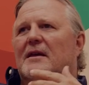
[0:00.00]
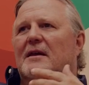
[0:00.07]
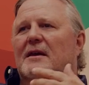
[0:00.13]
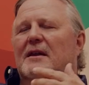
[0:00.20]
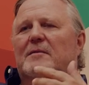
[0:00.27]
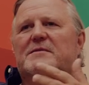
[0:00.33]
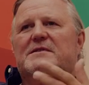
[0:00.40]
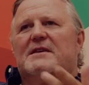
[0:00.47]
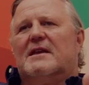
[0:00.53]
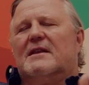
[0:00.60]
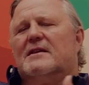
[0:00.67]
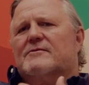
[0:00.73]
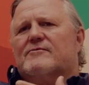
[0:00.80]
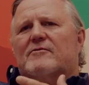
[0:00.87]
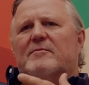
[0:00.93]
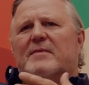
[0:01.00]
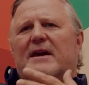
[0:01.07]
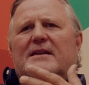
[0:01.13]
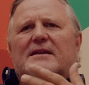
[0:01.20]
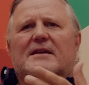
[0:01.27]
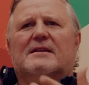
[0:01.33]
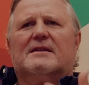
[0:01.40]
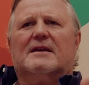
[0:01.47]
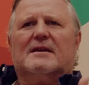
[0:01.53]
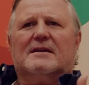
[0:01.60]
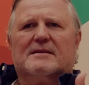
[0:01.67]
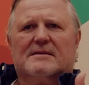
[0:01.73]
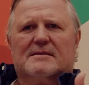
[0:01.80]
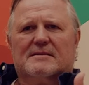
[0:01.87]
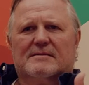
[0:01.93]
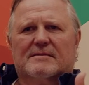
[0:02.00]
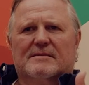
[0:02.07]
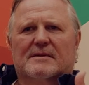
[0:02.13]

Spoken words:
and I'm seeing these romantic things,